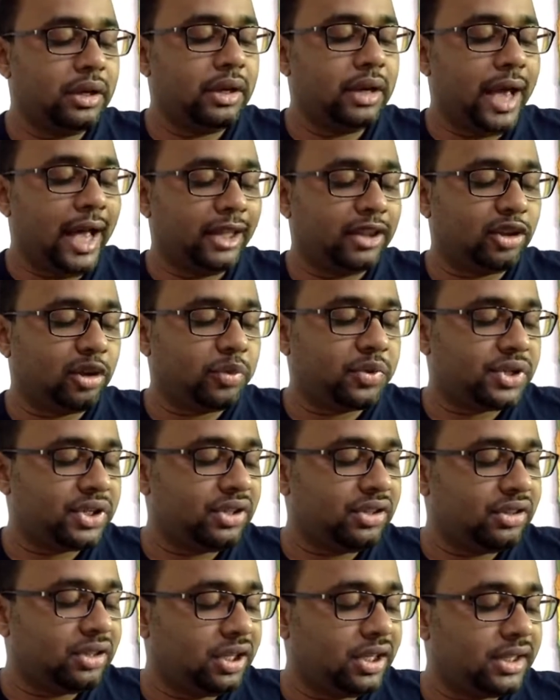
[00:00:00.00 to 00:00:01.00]

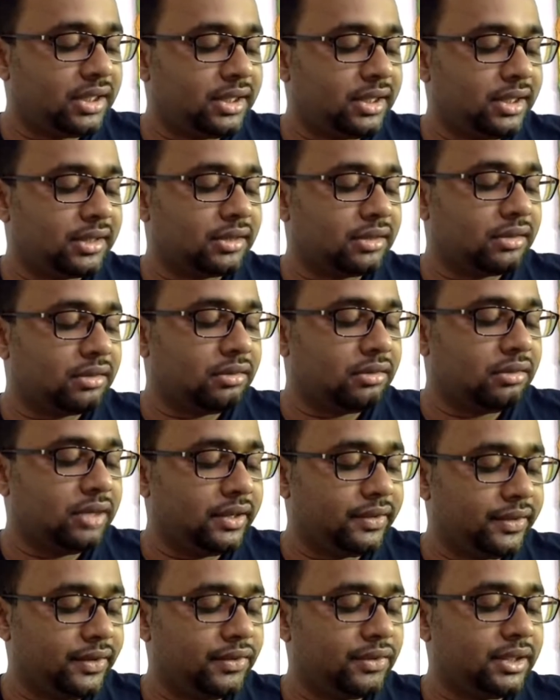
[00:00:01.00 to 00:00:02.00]
Anthropocene thesis
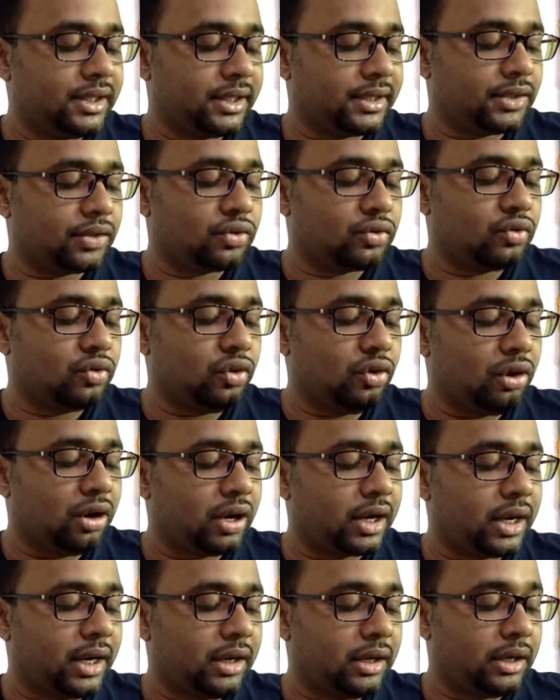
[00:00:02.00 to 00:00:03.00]
refuses to
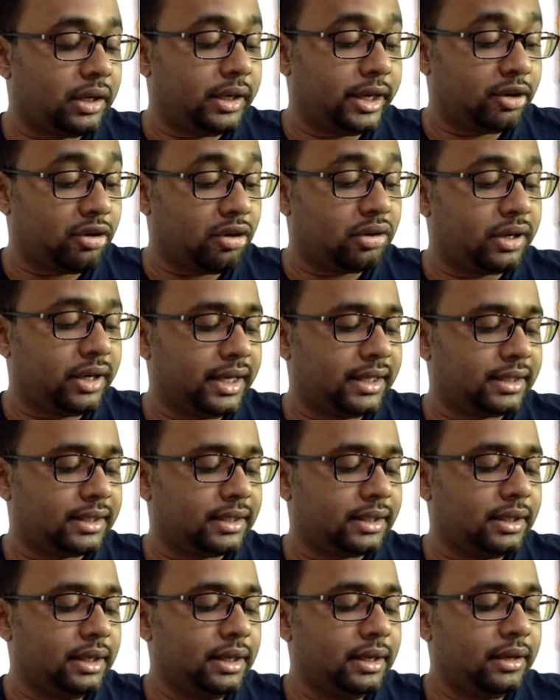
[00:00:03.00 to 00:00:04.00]
recognize
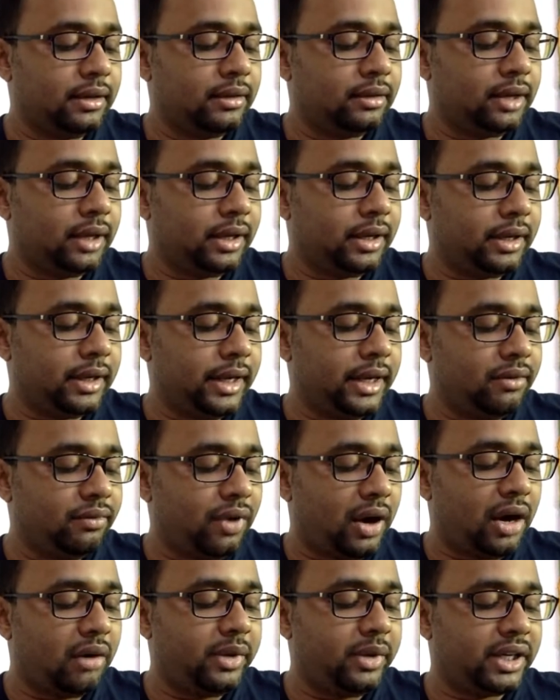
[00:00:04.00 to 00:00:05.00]
the
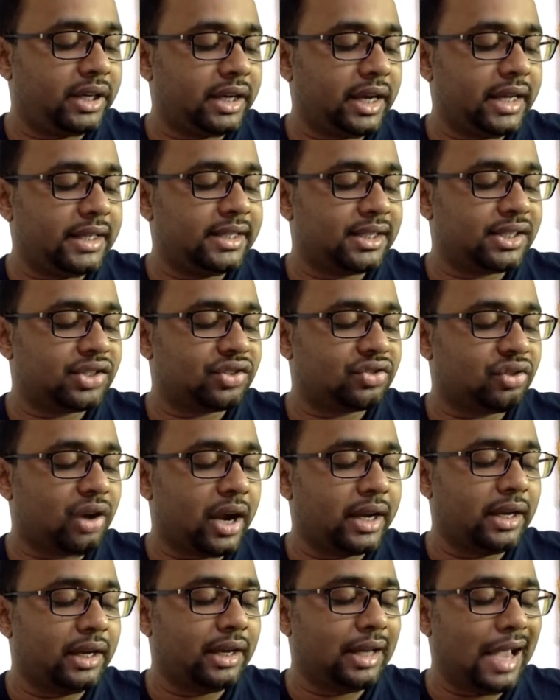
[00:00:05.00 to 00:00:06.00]
environment as a
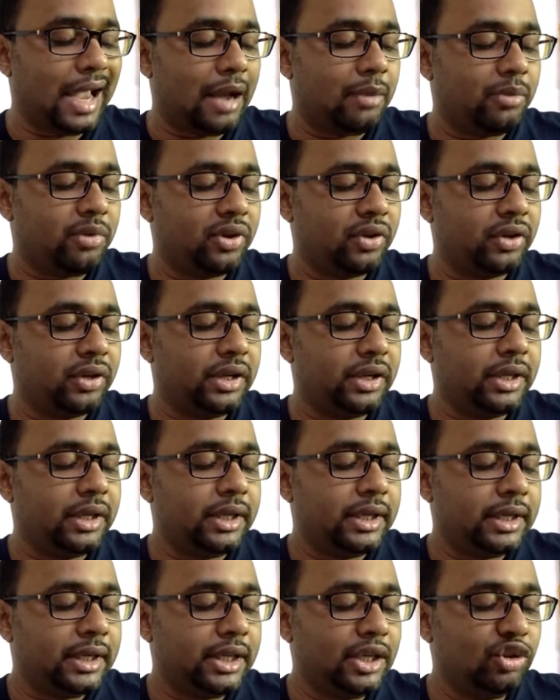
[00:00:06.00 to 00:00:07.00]
struggle among
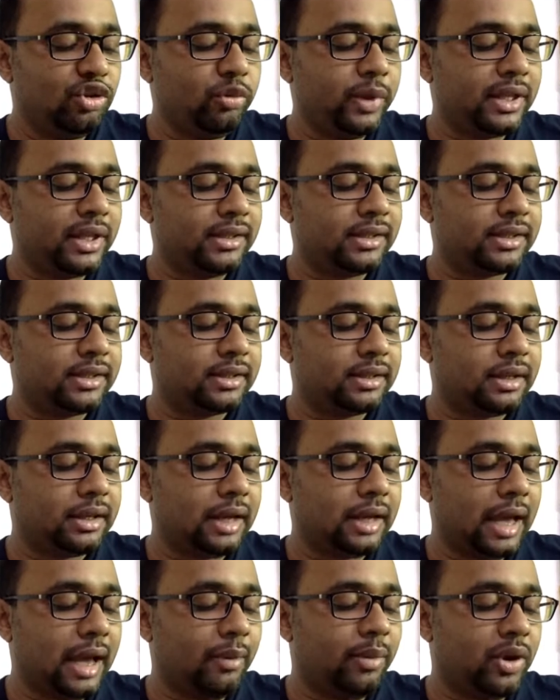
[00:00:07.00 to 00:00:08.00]
humans
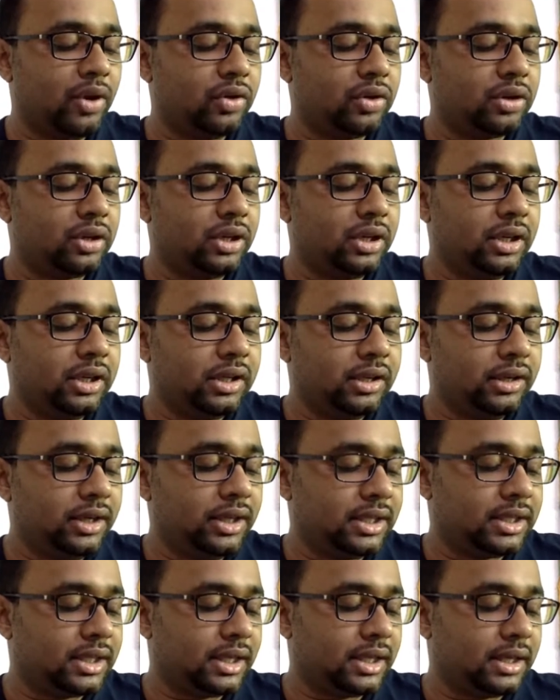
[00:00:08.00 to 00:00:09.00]
about
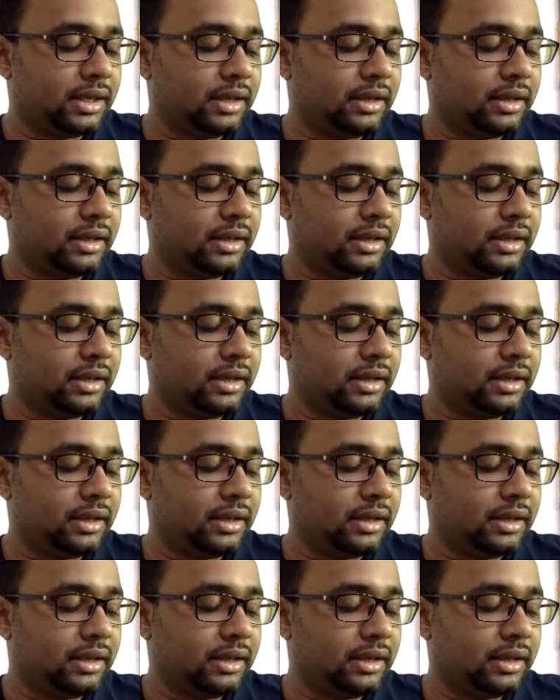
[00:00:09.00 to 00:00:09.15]
nature.